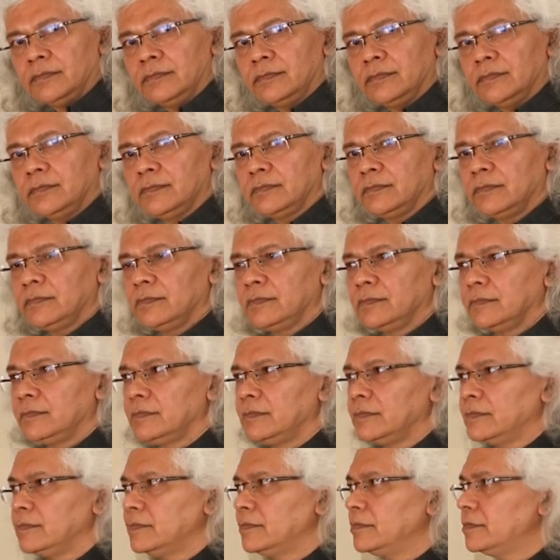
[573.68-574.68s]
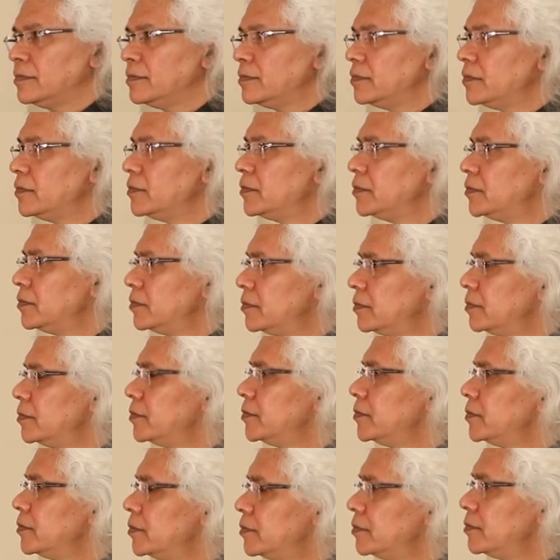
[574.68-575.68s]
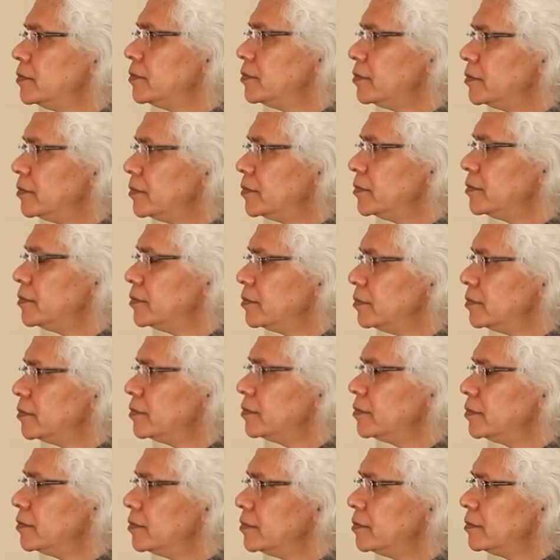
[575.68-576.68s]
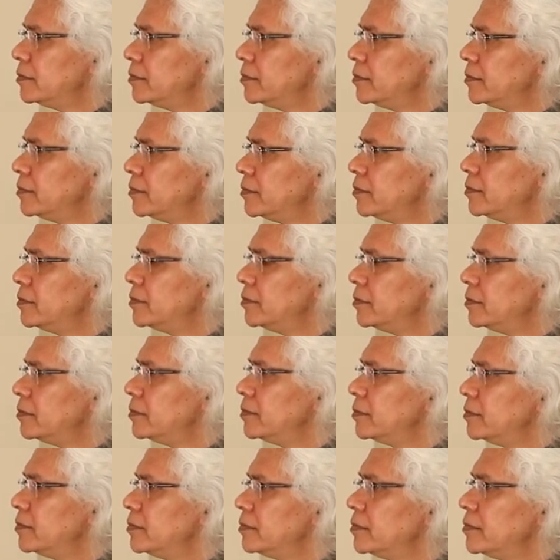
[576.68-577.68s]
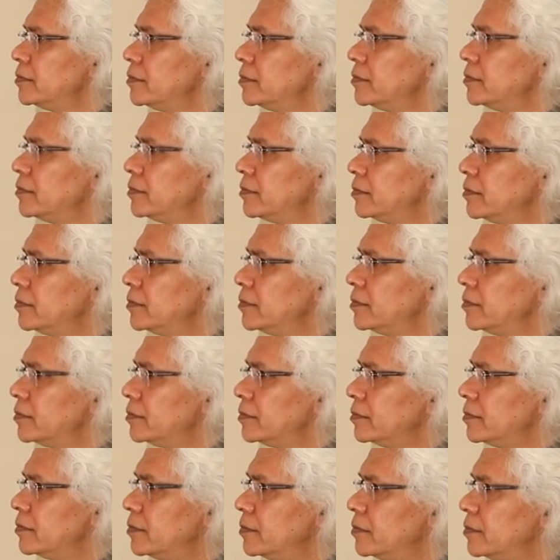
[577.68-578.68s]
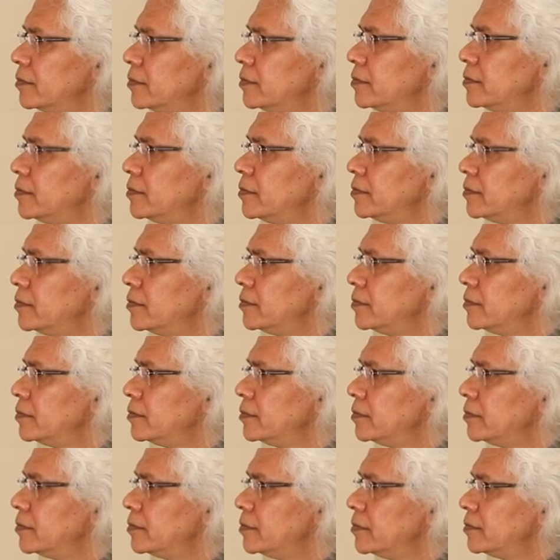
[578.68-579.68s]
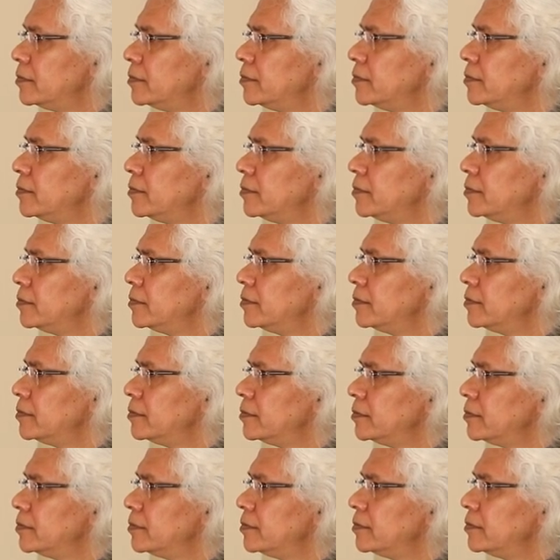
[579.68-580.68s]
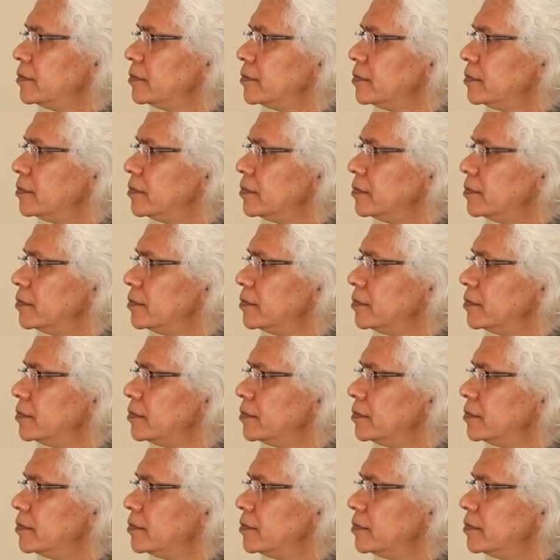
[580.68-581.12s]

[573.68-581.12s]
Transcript: No words are spoken by the person on screen.